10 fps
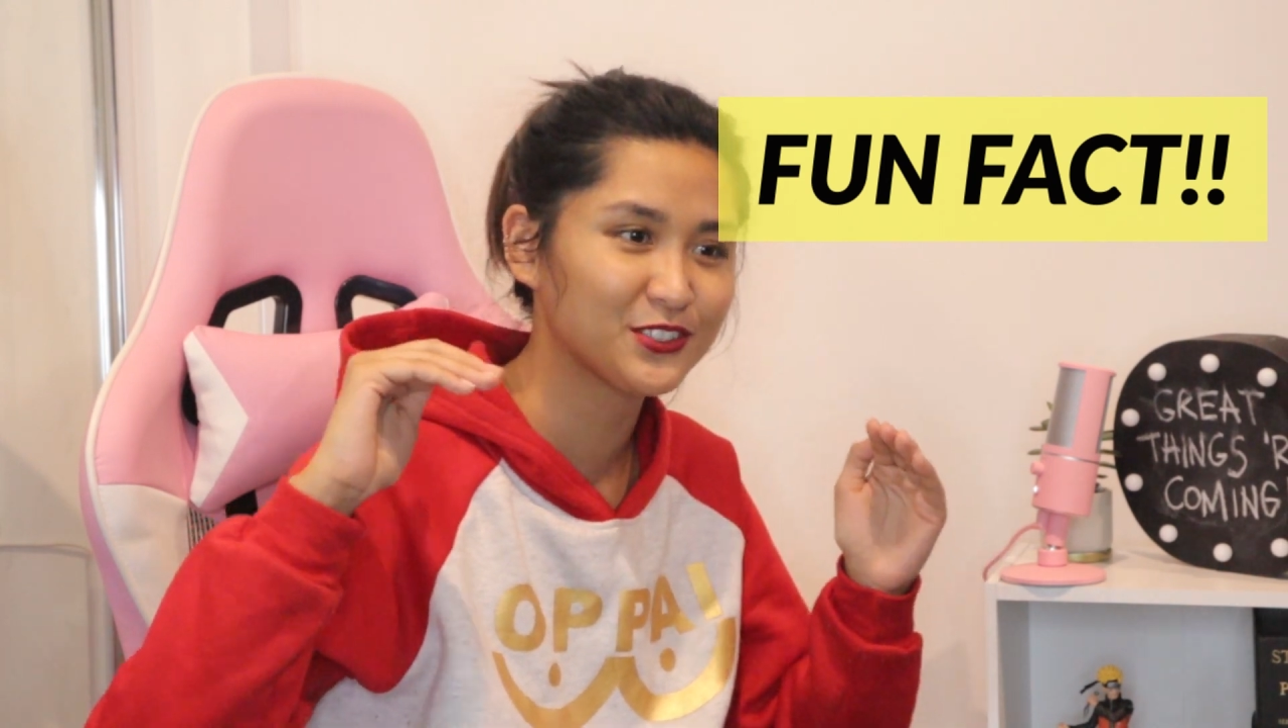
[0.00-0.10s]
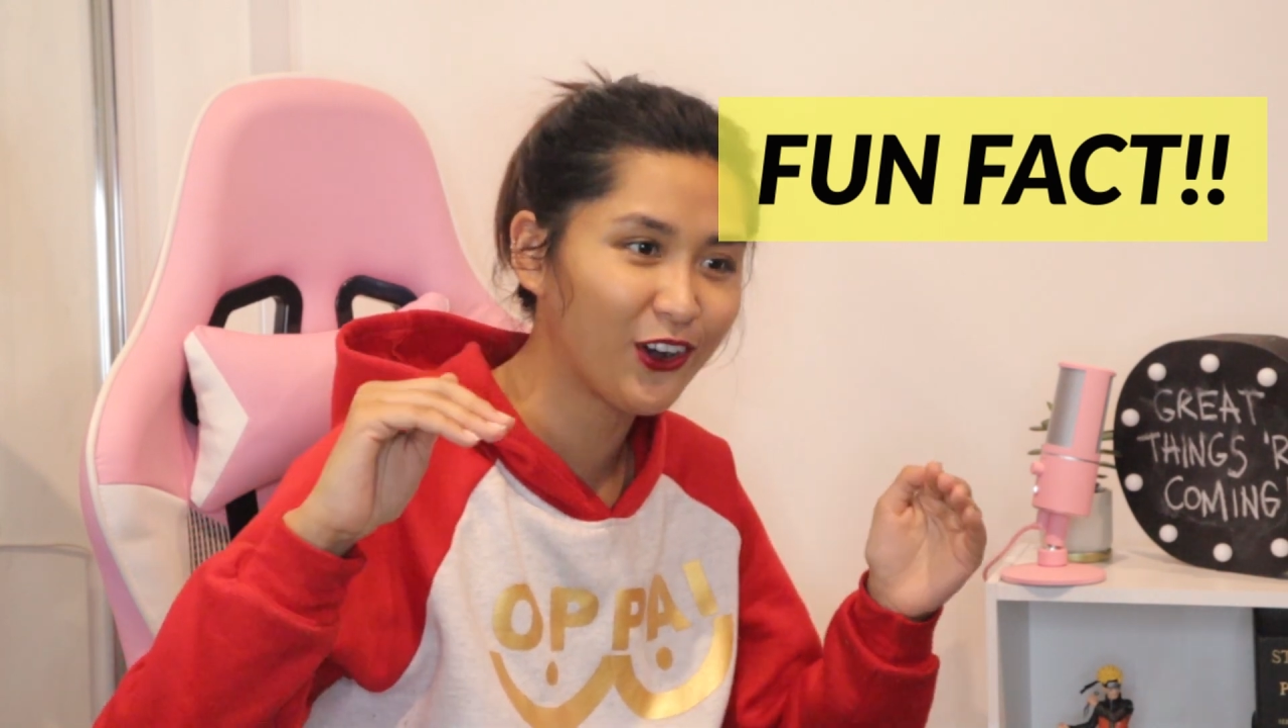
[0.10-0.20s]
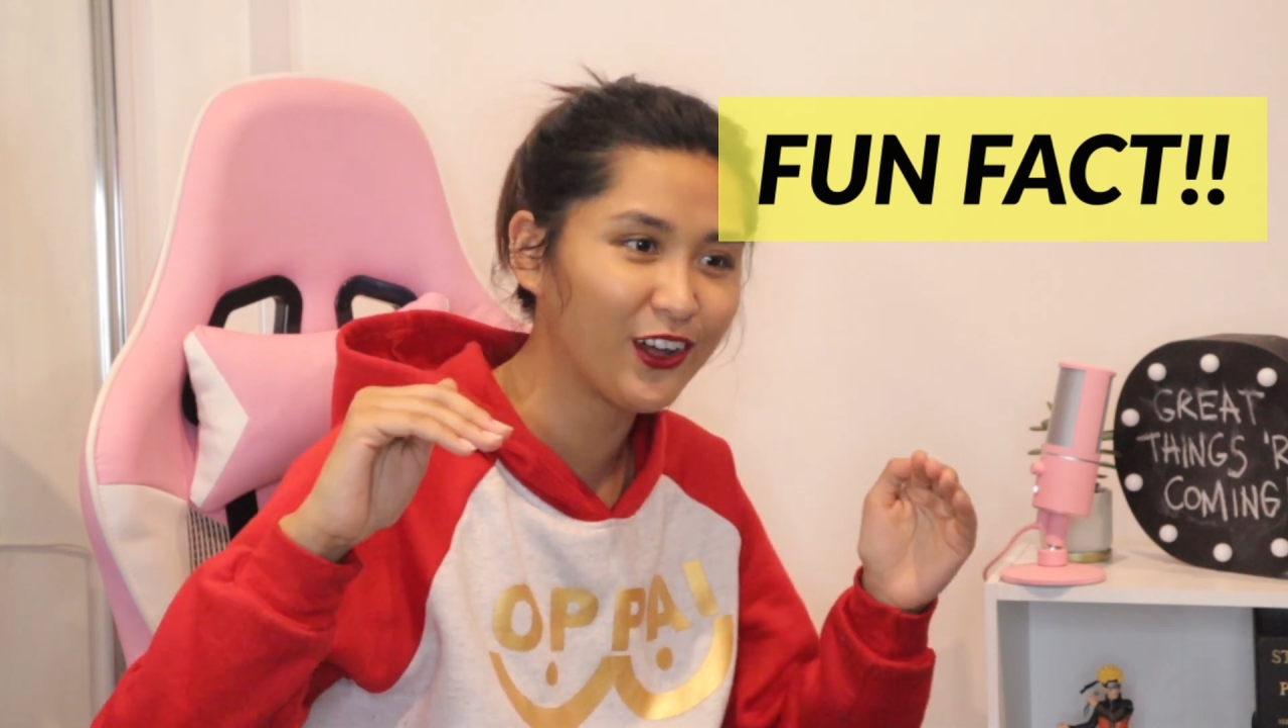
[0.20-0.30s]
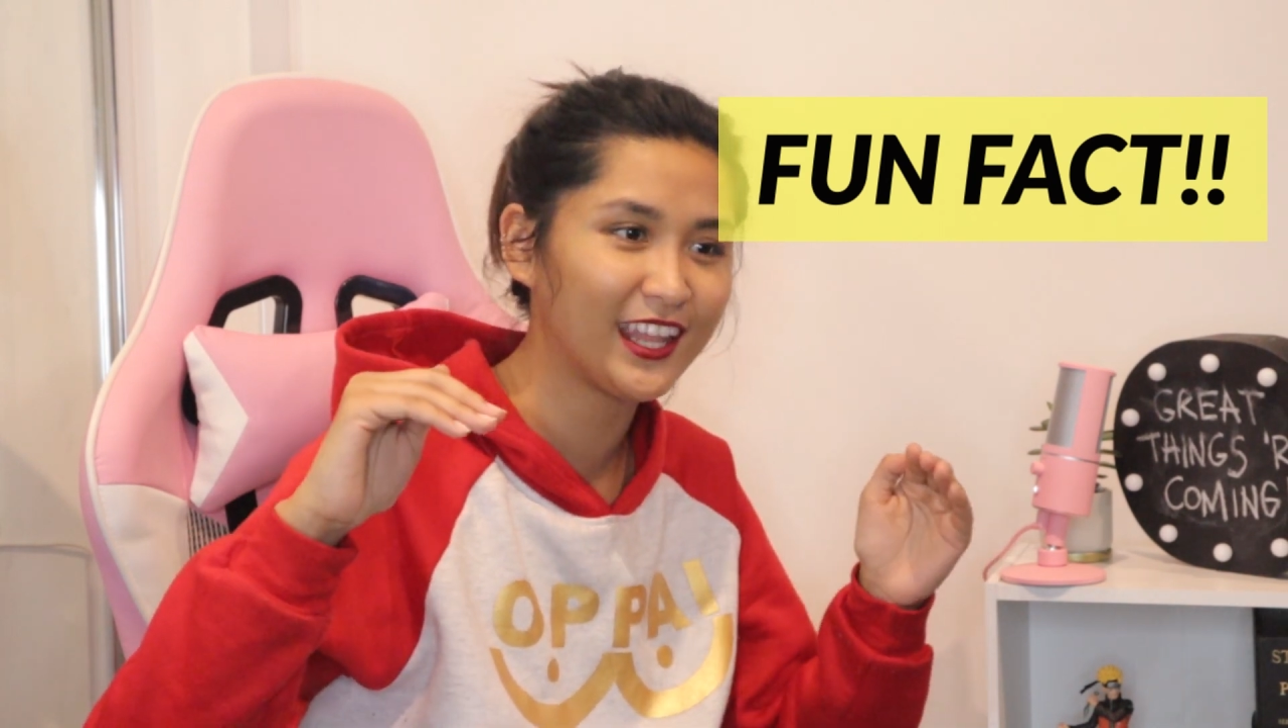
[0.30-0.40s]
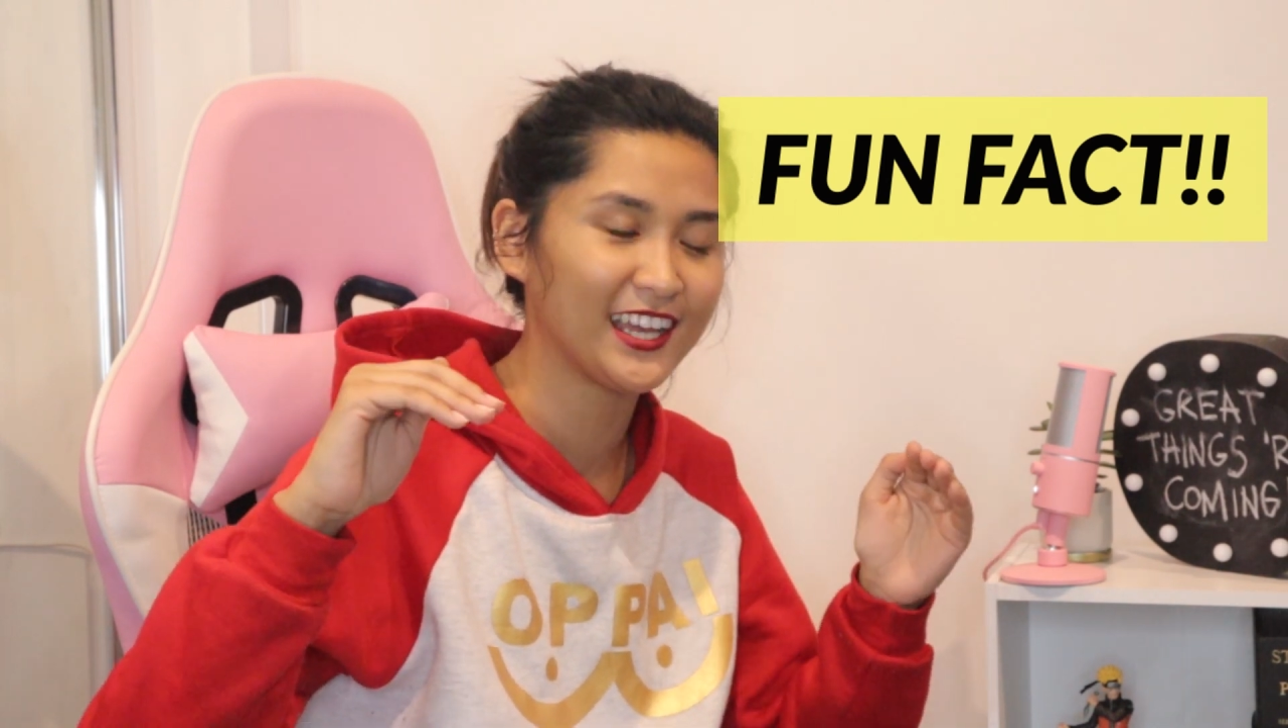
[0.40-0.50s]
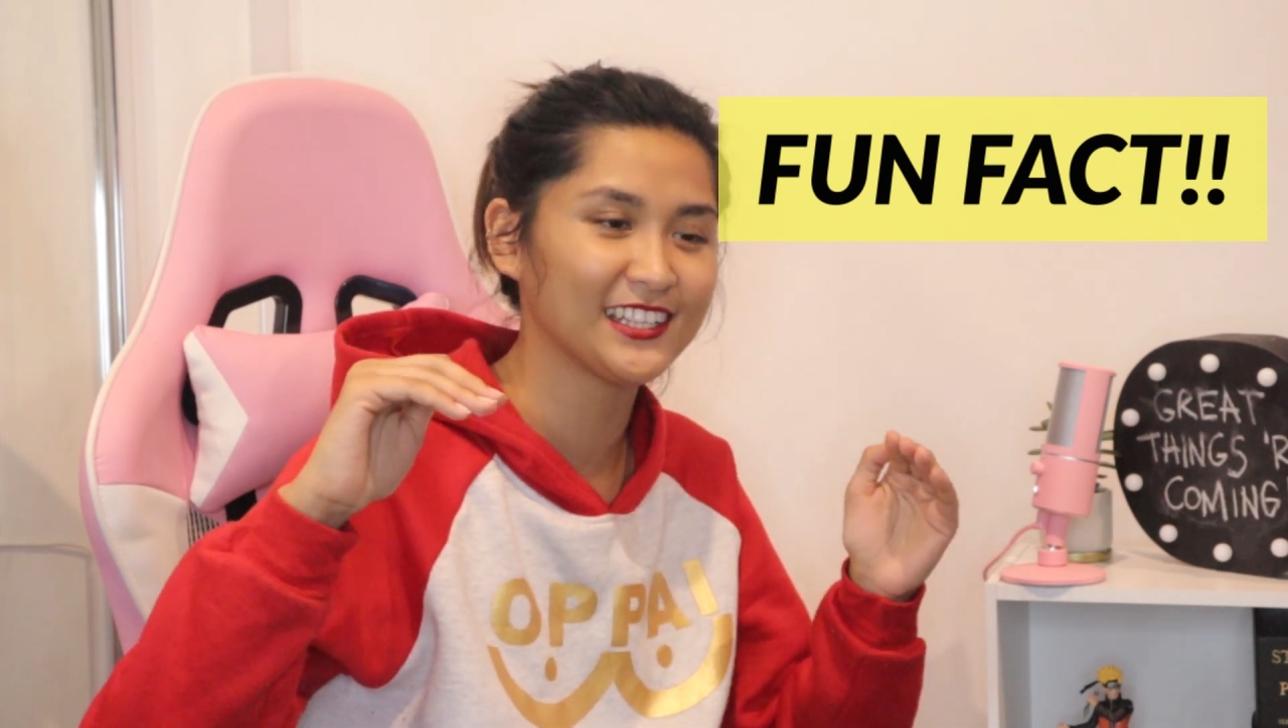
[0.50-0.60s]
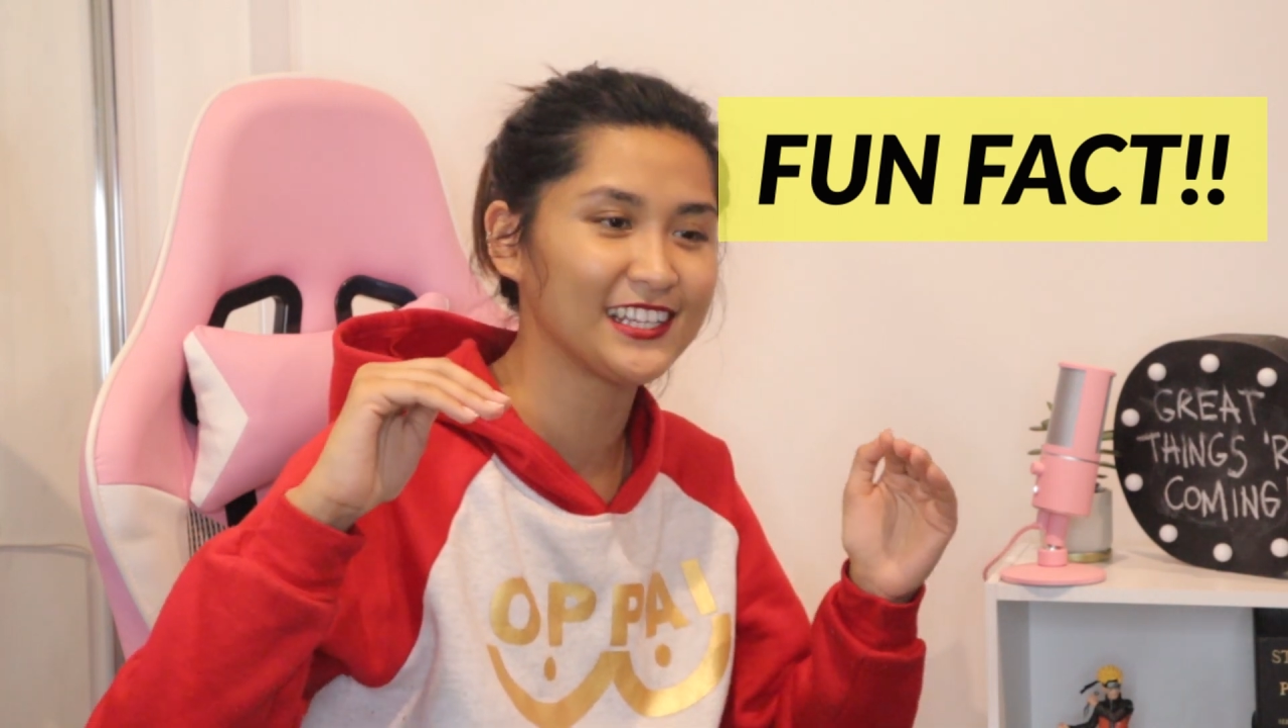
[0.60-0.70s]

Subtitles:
Roland